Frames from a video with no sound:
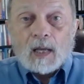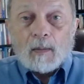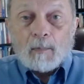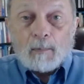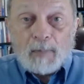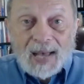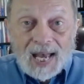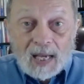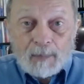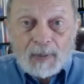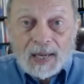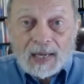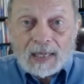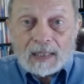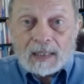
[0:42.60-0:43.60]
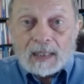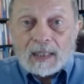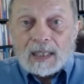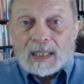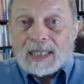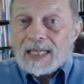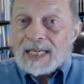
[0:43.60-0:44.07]
back pain,
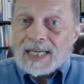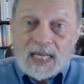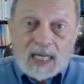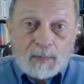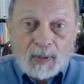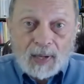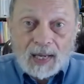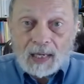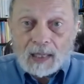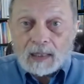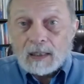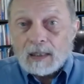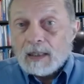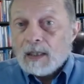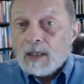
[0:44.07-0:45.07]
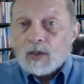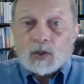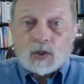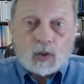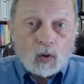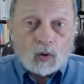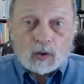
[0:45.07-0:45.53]
knee pain,
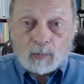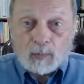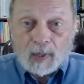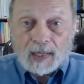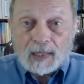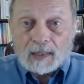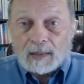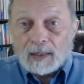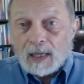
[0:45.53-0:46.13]
shoulder pain,